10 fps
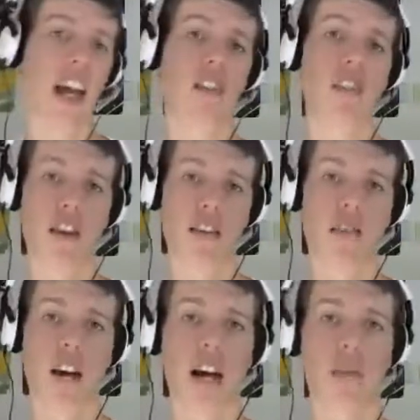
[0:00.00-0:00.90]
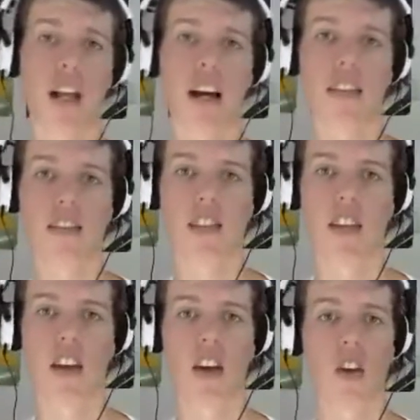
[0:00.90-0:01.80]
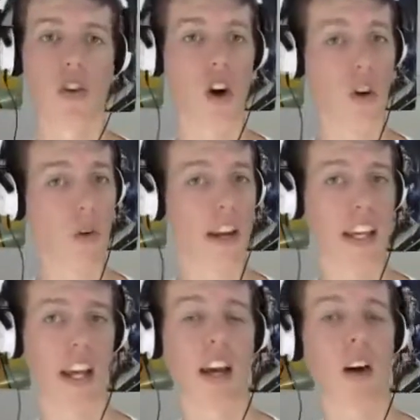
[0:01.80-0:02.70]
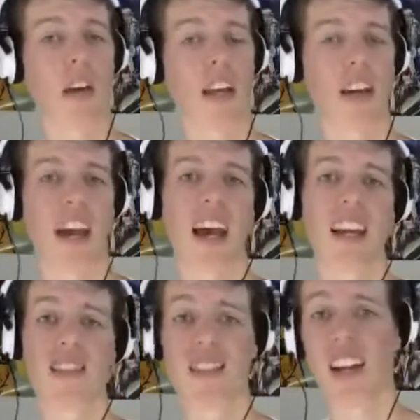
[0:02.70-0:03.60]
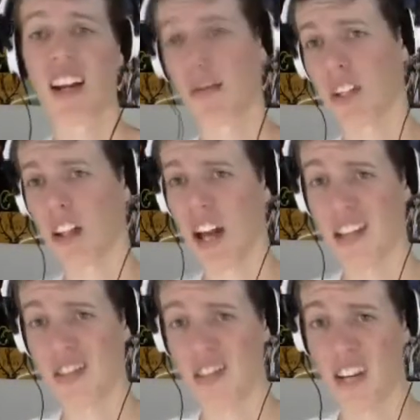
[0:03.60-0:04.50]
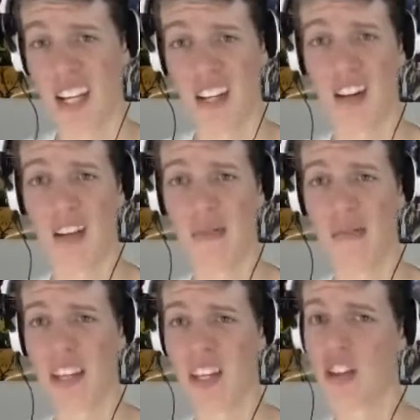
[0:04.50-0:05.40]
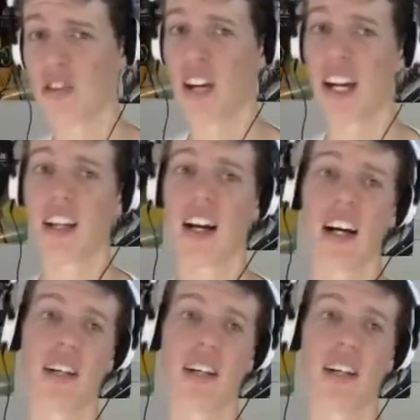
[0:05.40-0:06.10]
our first Fire Blast, not quite KOing it, and setting up the light screen. Great.